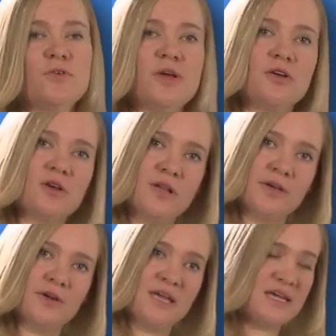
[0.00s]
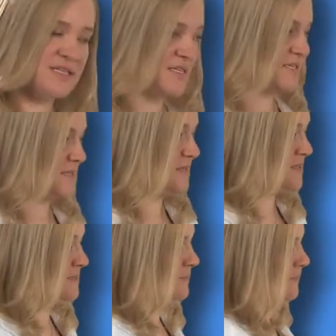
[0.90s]
greater clarity at
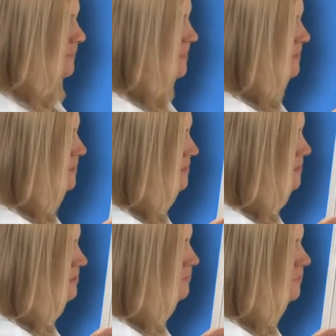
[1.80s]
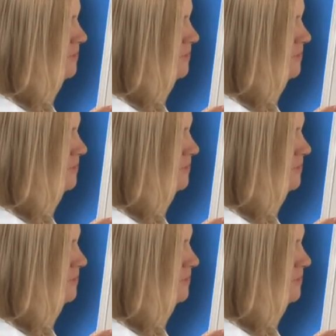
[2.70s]
distance. For